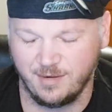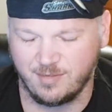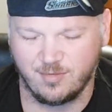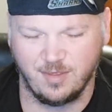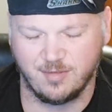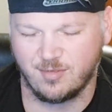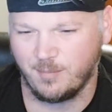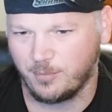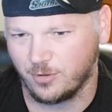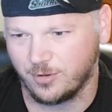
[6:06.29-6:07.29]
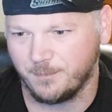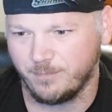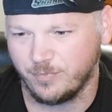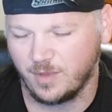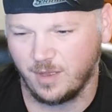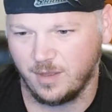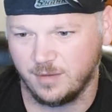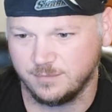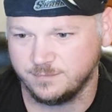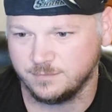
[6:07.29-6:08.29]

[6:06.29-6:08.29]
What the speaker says: It's simpler. Uh,